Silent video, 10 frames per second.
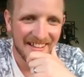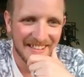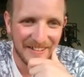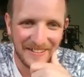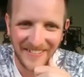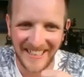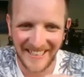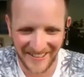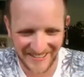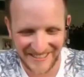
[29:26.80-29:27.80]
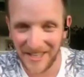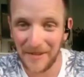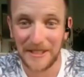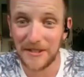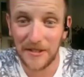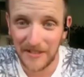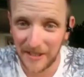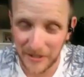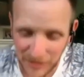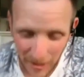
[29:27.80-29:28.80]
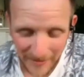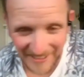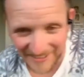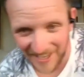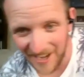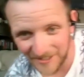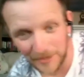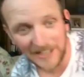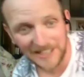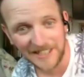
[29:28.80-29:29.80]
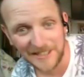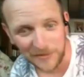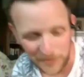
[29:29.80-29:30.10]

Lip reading: You did a really good job. You did a really good job. It is hard though, and it is